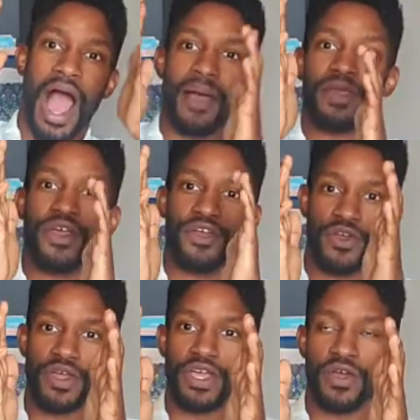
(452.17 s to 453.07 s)
i'm here
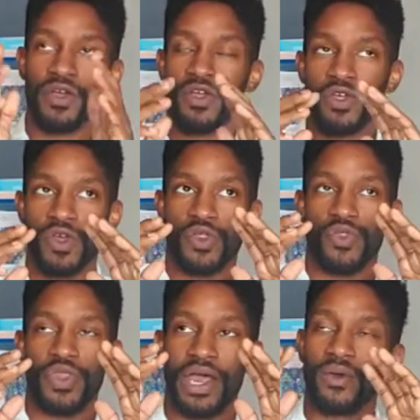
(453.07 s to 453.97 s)
you're here
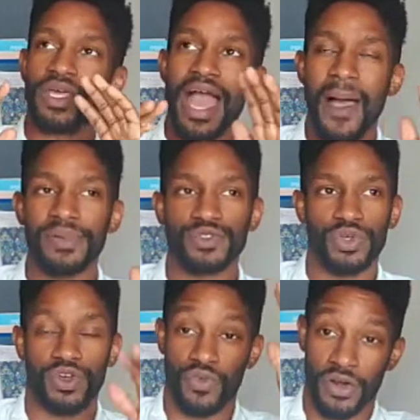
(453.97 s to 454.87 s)
that only happens
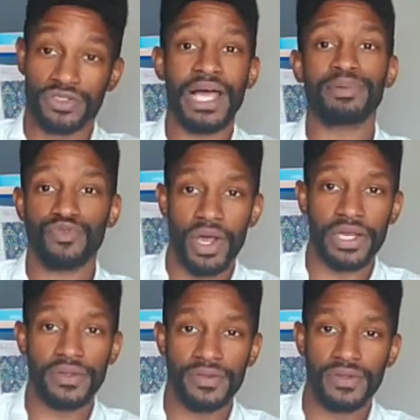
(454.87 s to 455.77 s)
when the runner stops
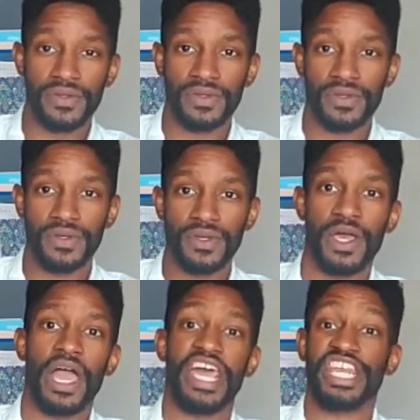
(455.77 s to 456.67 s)
running
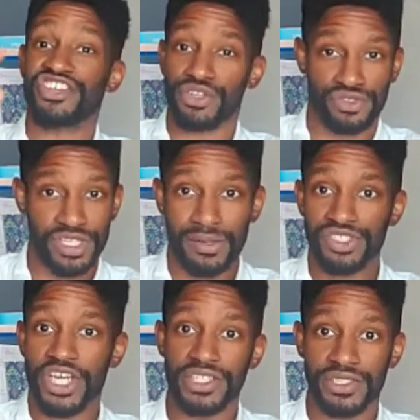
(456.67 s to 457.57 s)
and the chaser stops
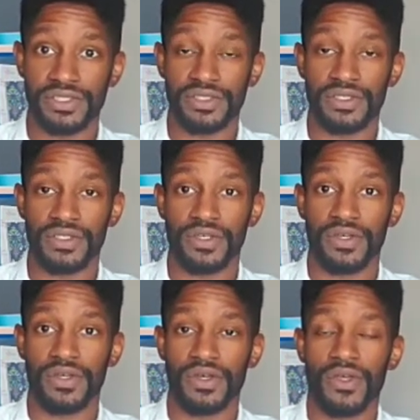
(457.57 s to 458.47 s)
chasing
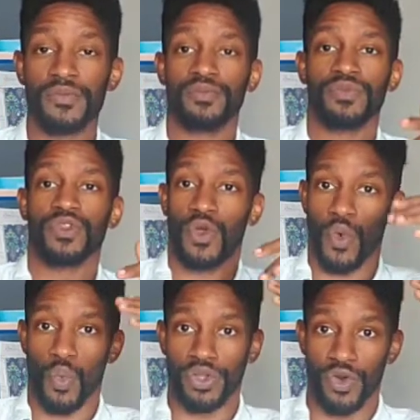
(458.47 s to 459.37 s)

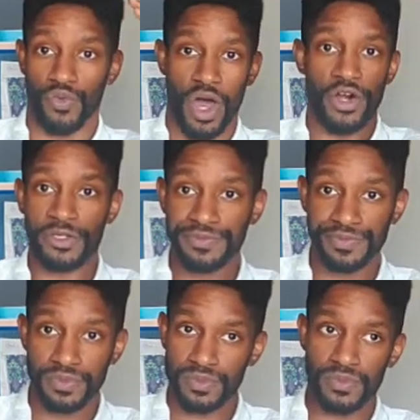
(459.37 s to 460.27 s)
when the runner
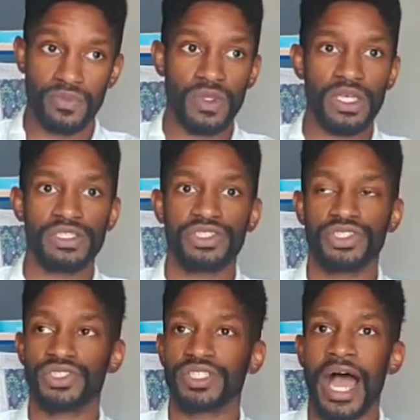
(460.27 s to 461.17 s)

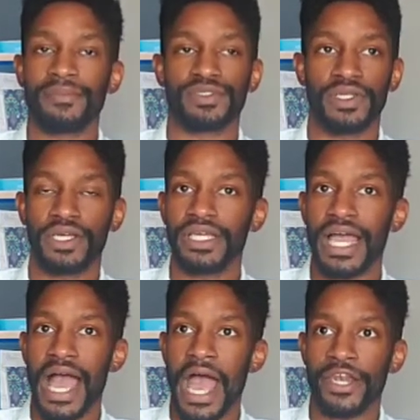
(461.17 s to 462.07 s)
stops looking
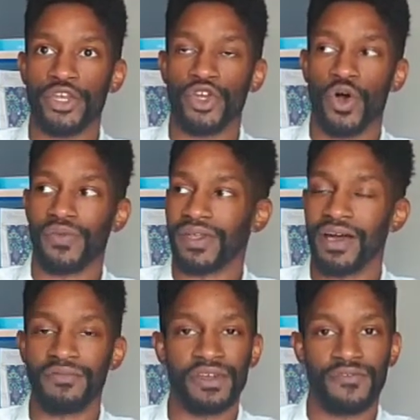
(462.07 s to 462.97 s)
at, you know, the
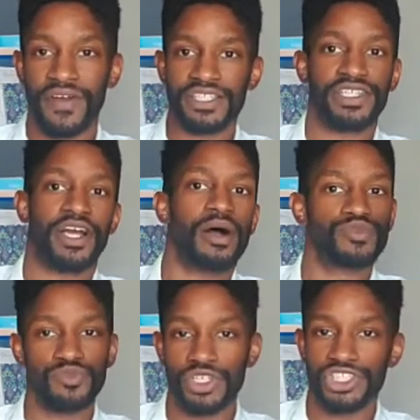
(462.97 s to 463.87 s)
love and affection that
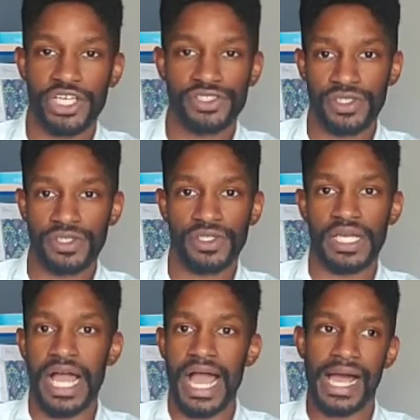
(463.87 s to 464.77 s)
comes from the chaser
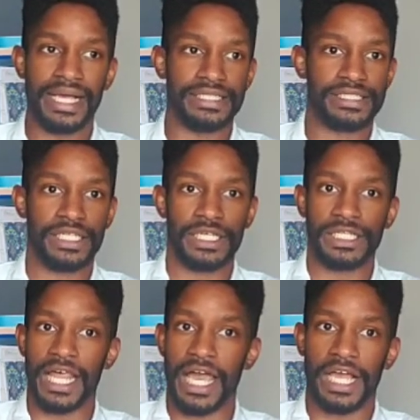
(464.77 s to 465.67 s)
as
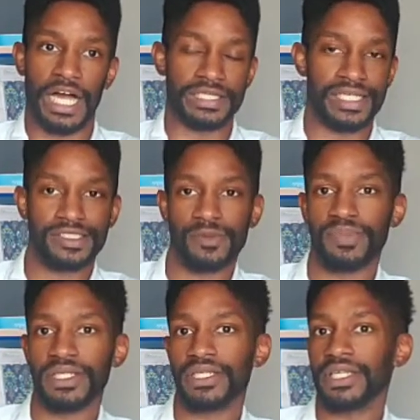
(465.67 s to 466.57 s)
like a
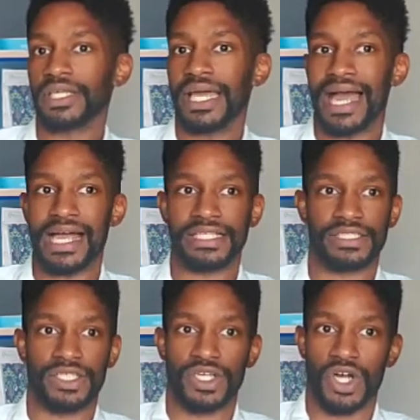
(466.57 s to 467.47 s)
disability,
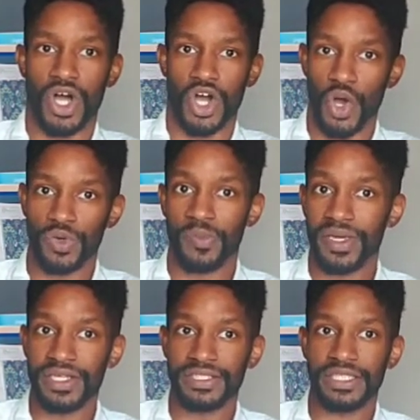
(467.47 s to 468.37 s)
as a
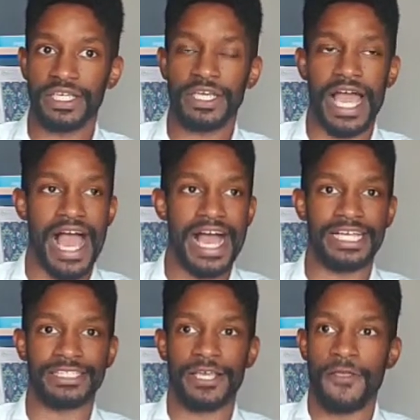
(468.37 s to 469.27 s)
codependency,
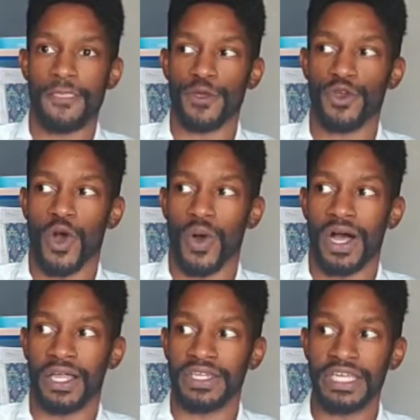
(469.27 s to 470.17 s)
as, you know,
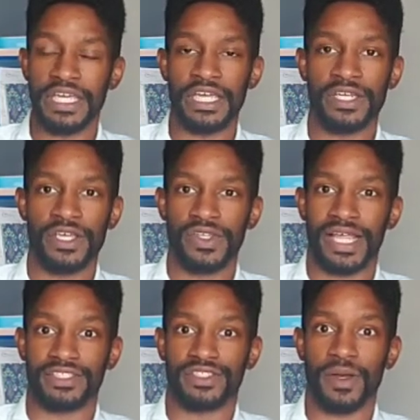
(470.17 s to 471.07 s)
a need
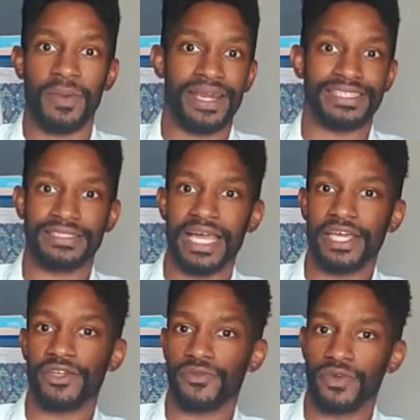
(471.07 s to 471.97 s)
that somebody that's
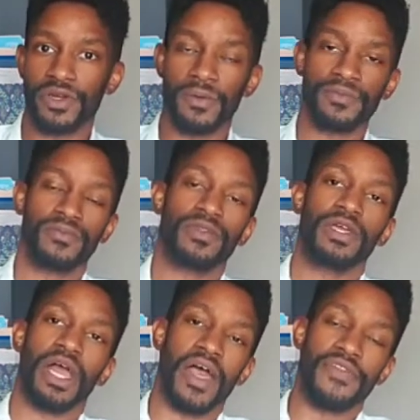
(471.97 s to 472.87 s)
taken their freedom.
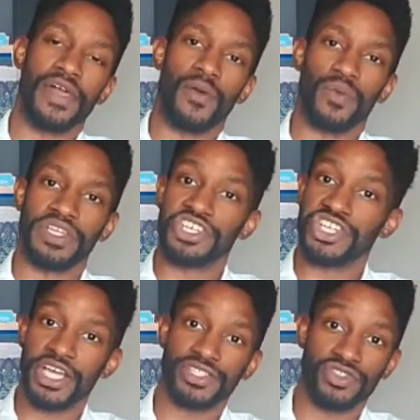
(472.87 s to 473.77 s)
And then when the
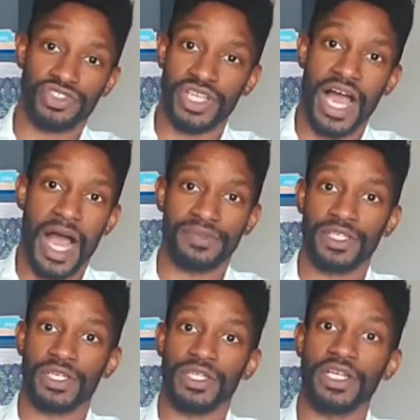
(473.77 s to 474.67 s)
chaser stops
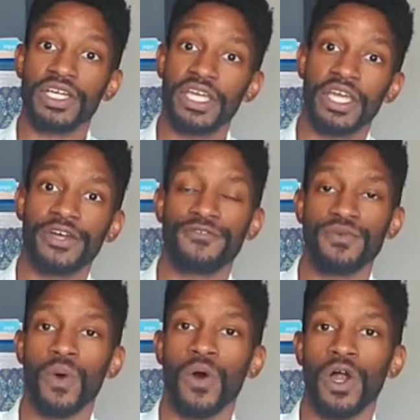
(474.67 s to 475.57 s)
looking
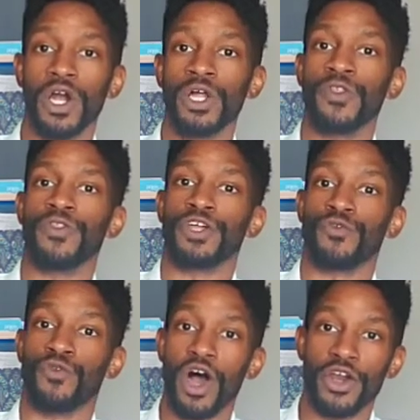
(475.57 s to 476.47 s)
for the
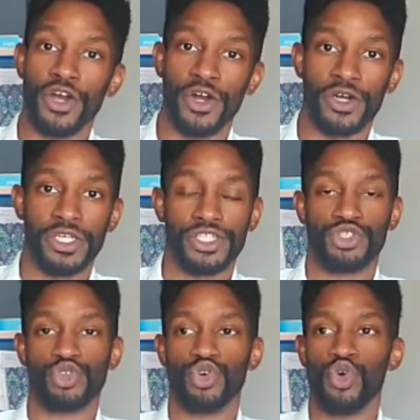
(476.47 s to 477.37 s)
runner
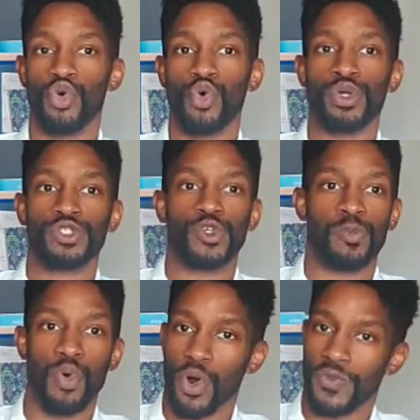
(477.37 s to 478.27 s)
to
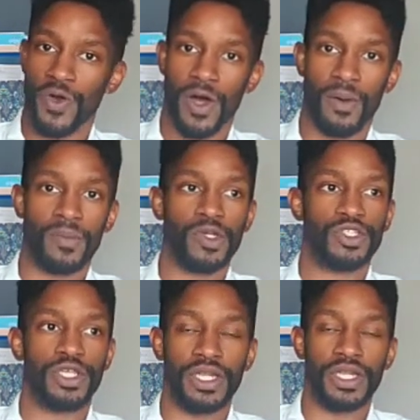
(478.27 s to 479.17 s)
support them,
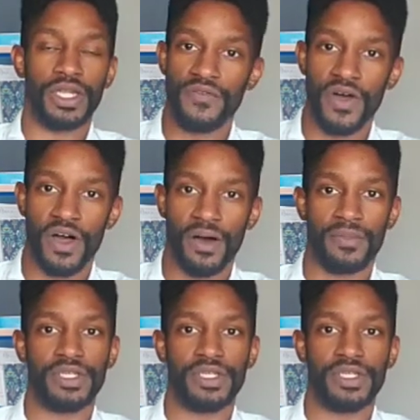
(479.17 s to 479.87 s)
to love them,